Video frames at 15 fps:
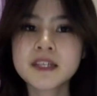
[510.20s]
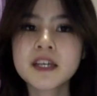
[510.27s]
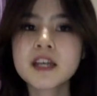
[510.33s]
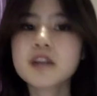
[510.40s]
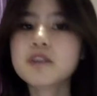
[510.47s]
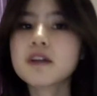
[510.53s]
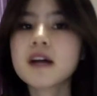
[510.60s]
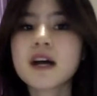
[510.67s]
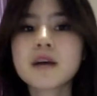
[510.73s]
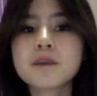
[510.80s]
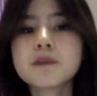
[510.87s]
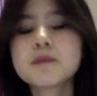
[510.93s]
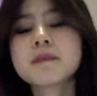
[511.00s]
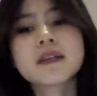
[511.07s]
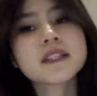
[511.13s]
It will help
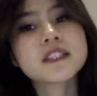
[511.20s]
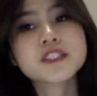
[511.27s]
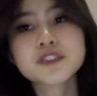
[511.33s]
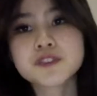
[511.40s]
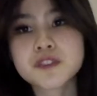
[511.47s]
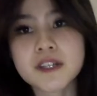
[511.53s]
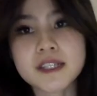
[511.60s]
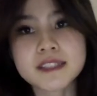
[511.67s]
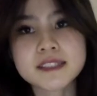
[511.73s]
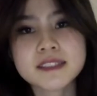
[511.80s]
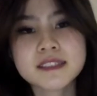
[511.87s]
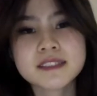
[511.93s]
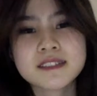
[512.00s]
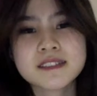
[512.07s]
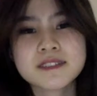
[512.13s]
you manage stress,
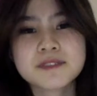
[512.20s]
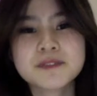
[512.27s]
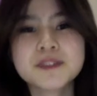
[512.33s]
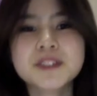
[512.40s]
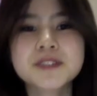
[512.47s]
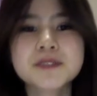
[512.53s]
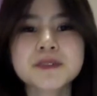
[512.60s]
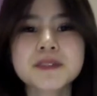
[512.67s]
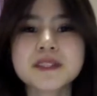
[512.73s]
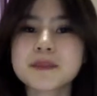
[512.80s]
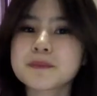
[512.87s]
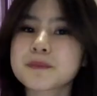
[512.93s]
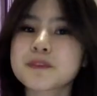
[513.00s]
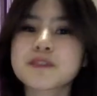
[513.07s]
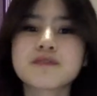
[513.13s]
which will
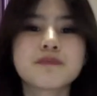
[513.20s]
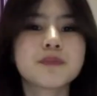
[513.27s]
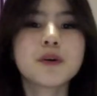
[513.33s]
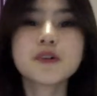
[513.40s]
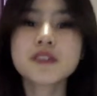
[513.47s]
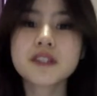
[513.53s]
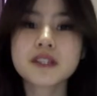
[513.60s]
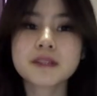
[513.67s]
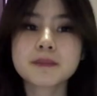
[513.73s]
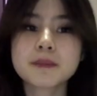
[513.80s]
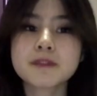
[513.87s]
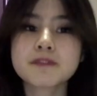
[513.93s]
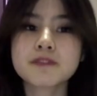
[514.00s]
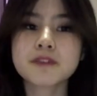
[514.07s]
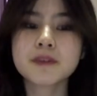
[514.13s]
improve both your
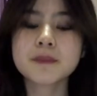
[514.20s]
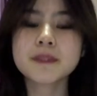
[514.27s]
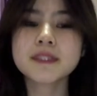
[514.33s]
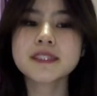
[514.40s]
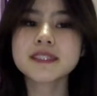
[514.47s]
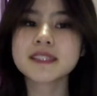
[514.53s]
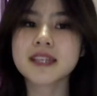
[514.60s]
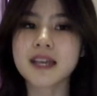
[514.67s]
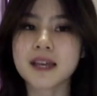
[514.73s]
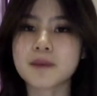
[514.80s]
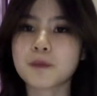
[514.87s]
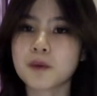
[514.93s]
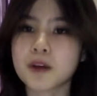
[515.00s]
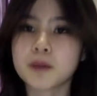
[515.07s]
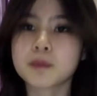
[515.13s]
performance and
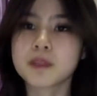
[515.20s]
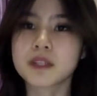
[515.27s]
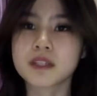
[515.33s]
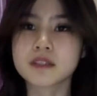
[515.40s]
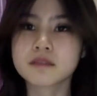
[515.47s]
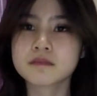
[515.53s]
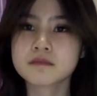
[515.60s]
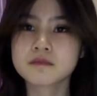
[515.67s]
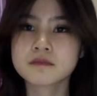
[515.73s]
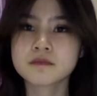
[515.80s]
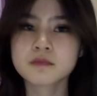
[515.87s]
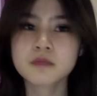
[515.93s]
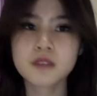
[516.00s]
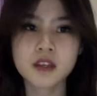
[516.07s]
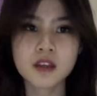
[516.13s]
well being.
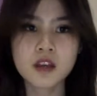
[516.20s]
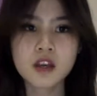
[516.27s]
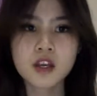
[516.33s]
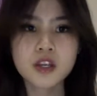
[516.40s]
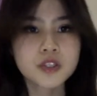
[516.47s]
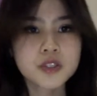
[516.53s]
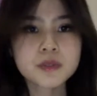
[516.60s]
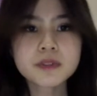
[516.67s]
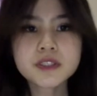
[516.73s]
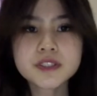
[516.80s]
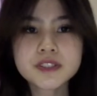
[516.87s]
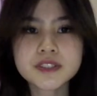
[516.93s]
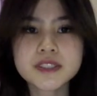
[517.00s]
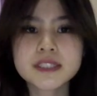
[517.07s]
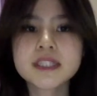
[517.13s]
You will
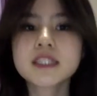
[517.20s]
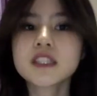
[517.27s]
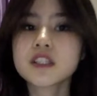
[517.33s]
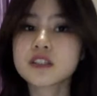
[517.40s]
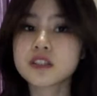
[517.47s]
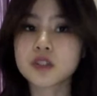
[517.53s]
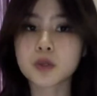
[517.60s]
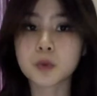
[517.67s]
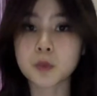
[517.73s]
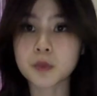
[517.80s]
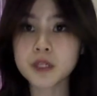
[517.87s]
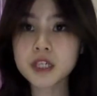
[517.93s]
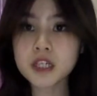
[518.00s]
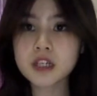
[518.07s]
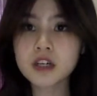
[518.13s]
succeed in your
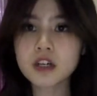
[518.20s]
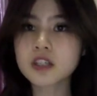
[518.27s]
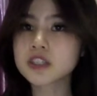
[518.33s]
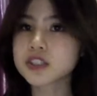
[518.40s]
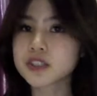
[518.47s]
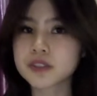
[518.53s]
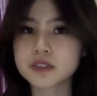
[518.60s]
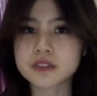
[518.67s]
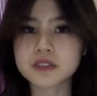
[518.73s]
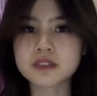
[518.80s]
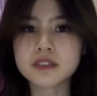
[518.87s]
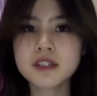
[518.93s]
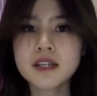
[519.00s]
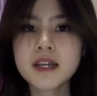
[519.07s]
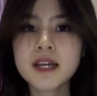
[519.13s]
work or school
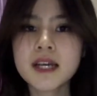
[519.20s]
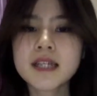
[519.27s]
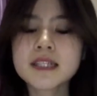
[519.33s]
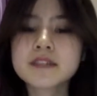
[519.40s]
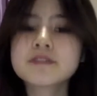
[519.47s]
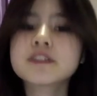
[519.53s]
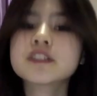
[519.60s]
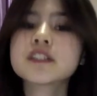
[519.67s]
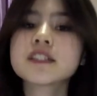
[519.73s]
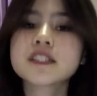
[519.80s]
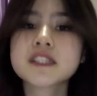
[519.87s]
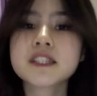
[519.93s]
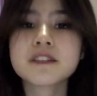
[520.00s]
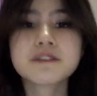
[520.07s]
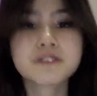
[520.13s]
and even
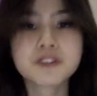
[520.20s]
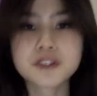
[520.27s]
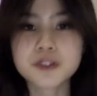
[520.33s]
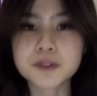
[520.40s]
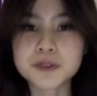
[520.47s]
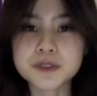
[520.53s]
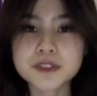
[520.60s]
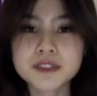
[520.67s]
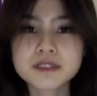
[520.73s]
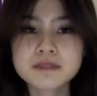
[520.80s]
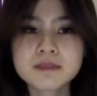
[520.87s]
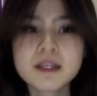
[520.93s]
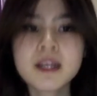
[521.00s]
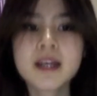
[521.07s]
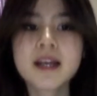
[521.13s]
achieve your goals,
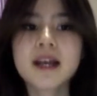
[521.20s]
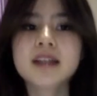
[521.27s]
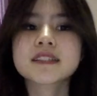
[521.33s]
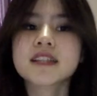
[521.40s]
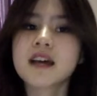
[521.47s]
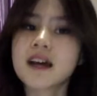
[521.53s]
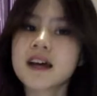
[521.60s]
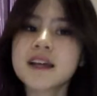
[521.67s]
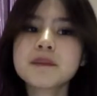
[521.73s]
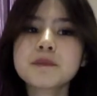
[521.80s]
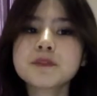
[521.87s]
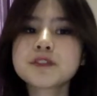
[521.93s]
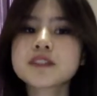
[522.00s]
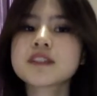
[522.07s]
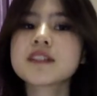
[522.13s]
as high
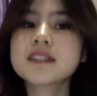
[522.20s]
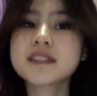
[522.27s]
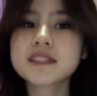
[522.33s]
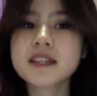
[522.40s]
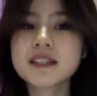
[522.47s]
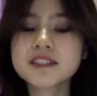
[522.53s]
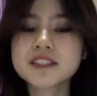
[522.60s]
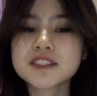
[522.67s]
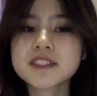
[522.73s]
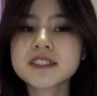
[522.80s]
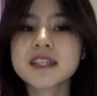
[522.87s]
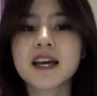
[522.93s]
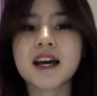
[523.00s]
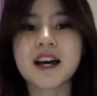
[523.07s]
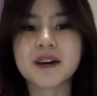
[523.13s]
emotional intelligence
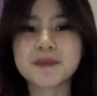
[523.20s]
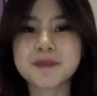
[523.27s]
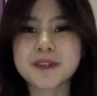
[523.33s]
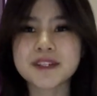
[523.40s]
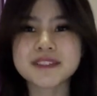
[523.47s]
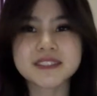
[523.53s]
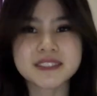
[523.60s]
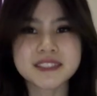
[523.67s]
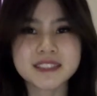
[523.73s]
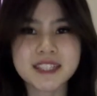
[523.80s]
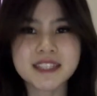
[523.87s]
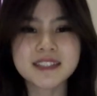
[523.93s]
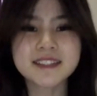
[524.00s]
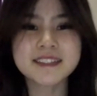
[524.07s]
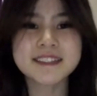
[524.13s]
help you
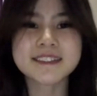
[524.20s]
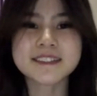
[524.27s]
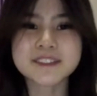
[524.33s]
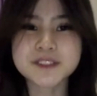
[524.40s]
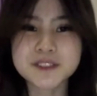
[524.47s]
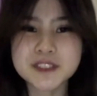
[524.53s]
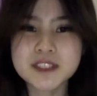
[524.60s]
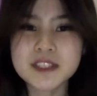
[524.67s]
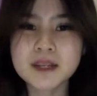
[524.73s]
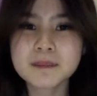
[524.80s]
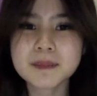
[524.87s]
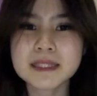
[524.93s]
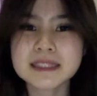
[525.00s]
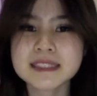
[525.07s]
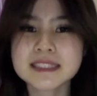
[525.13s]
understand the social
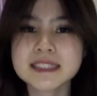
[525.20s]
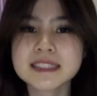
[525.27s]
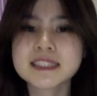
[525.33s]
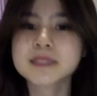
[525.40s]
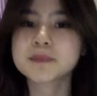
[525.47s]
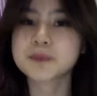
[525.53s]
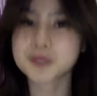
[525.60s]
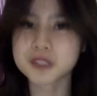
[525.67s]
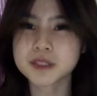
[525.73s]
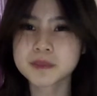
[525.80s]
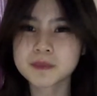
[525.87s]
complexities more,